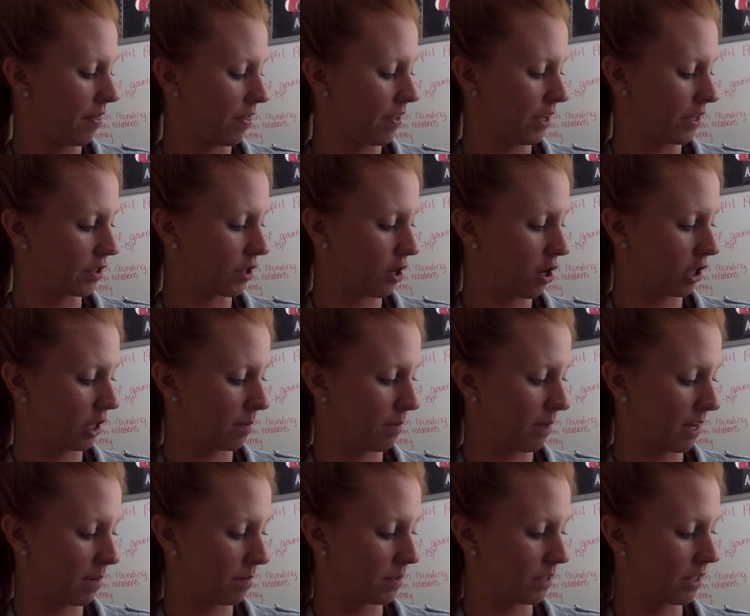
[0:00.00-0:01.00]
These are all going
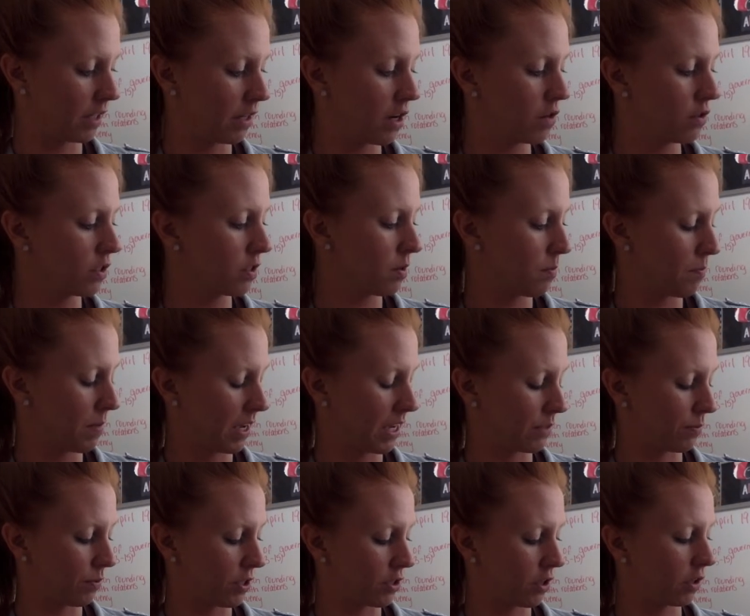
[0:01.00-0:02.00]
to become zeros
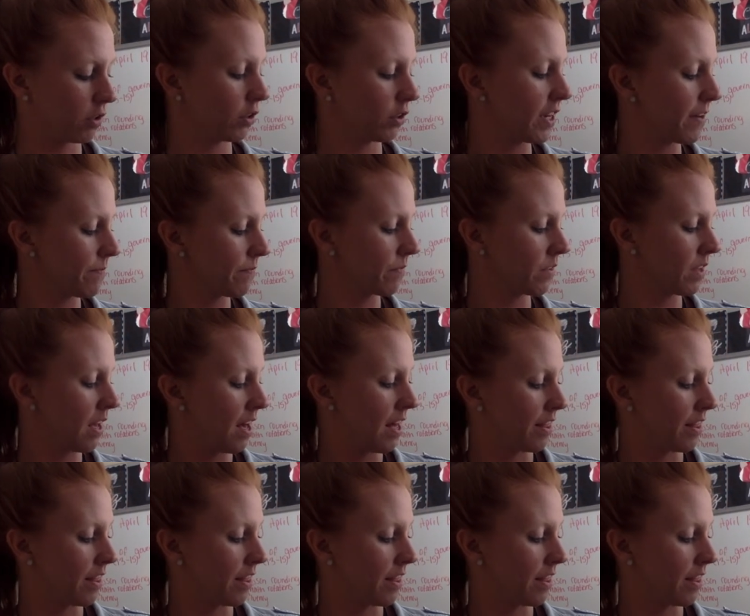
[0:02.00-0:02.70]
because we circled it.